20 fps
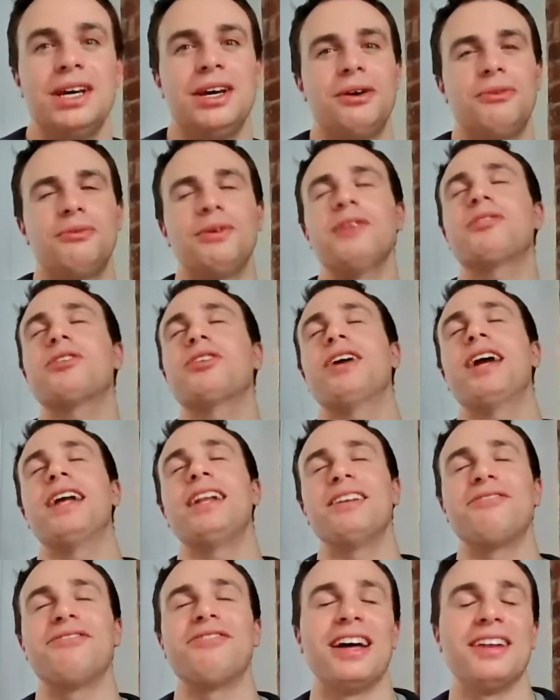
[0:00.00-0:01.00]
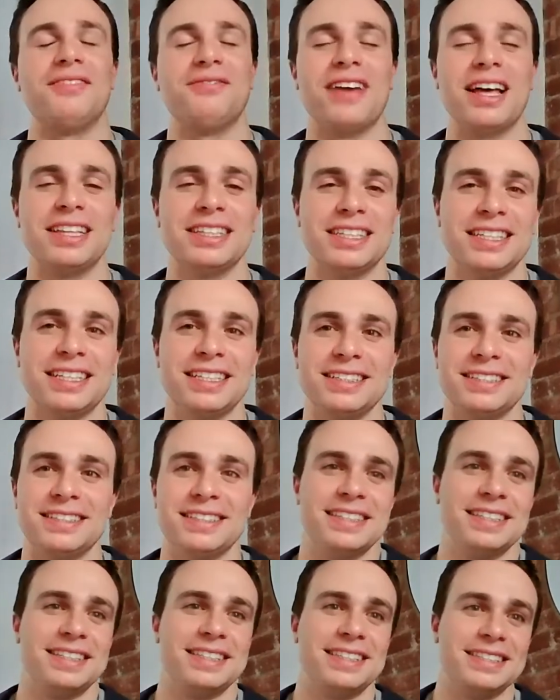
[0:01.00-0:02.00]
We've created fun melodies
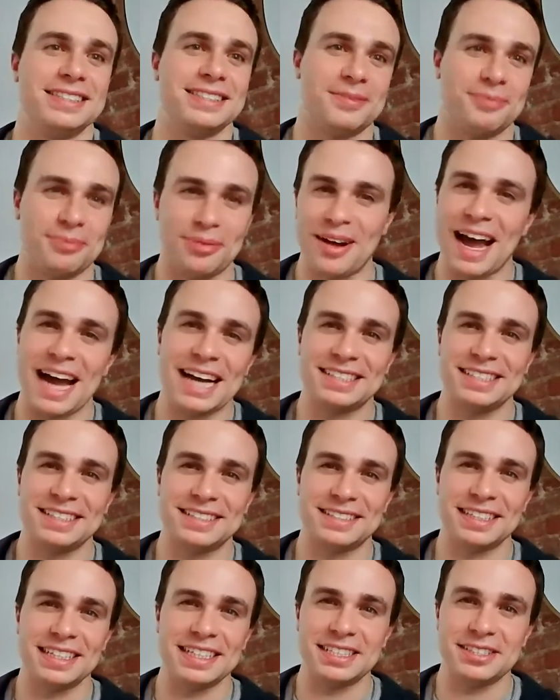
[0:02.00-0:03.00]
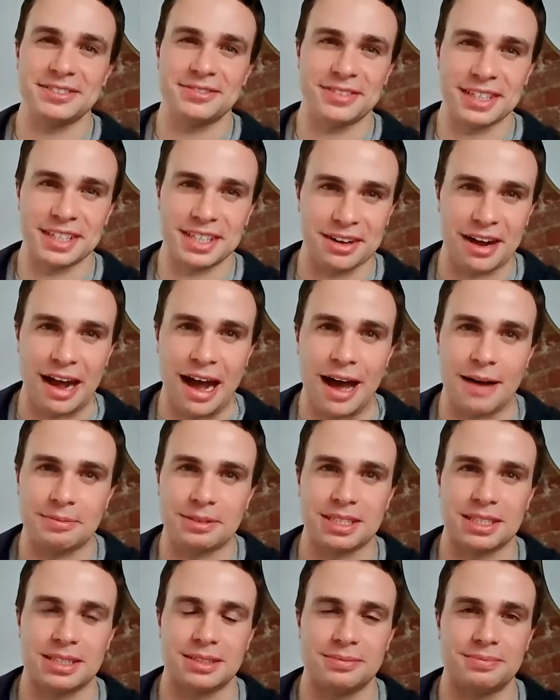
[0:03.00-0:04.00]
to practice each figure
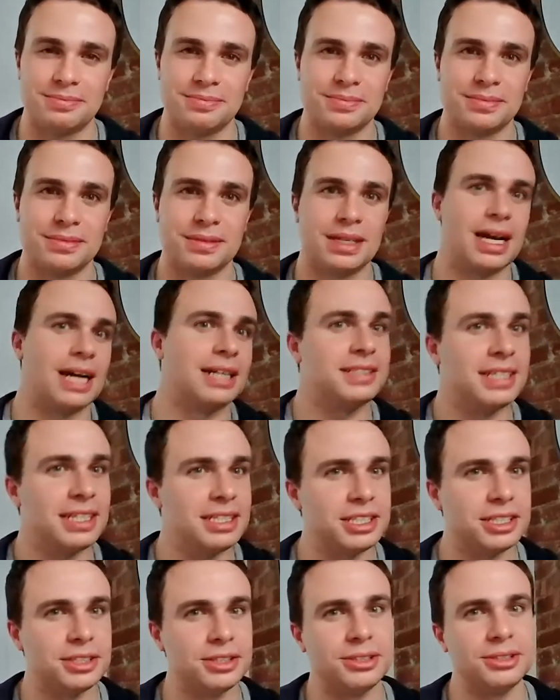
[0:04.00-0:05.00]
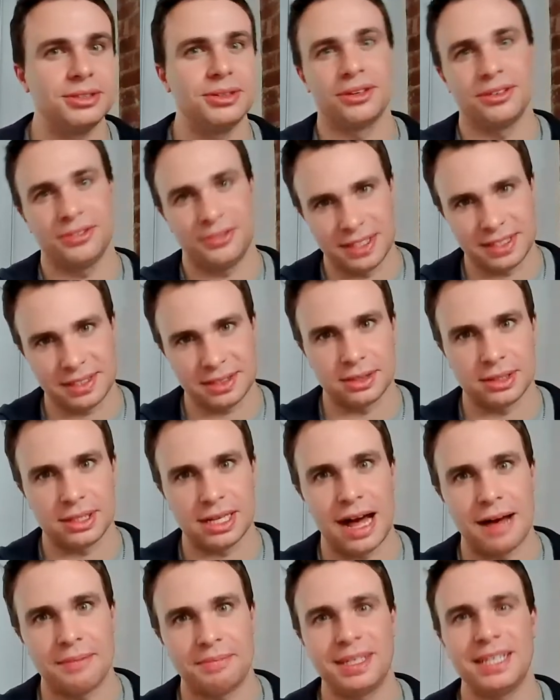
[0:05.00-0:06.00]
option. A digital or physical
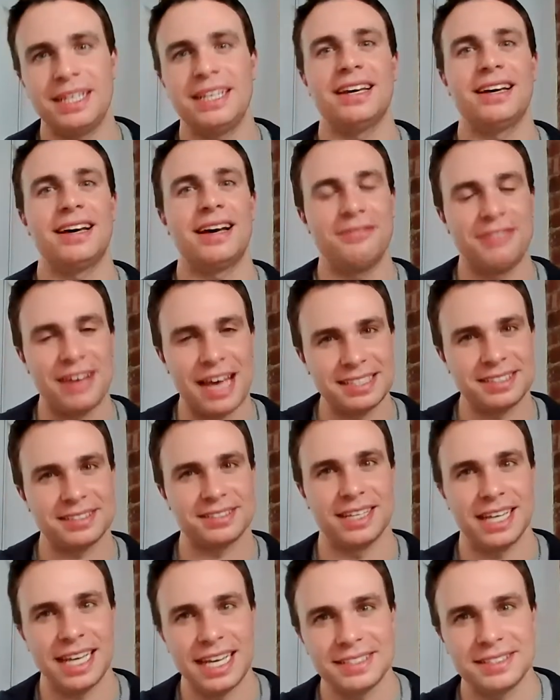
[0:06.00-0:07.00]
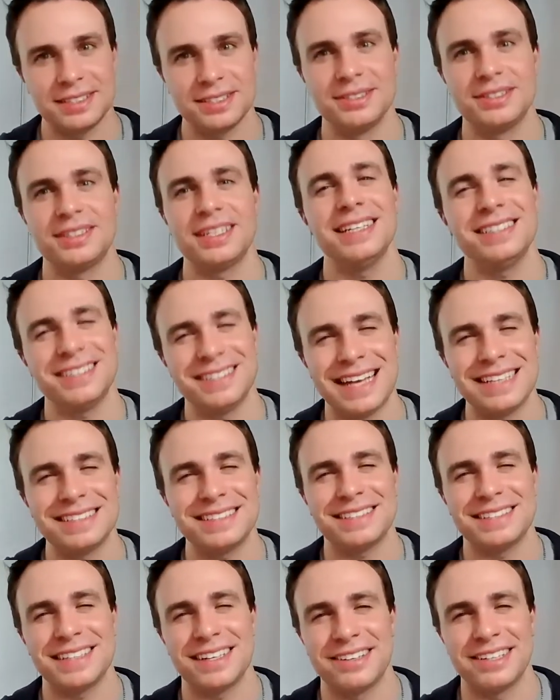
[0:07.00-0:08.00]
copy of Estill Etudes is
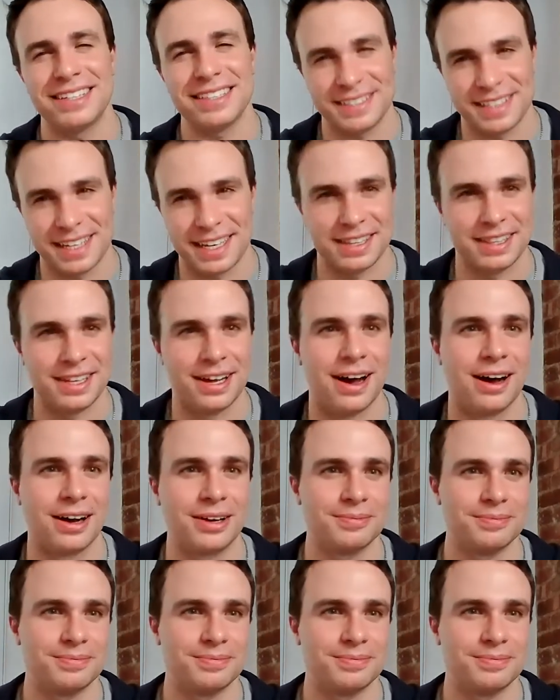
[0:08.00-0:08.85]
necessary to sing along.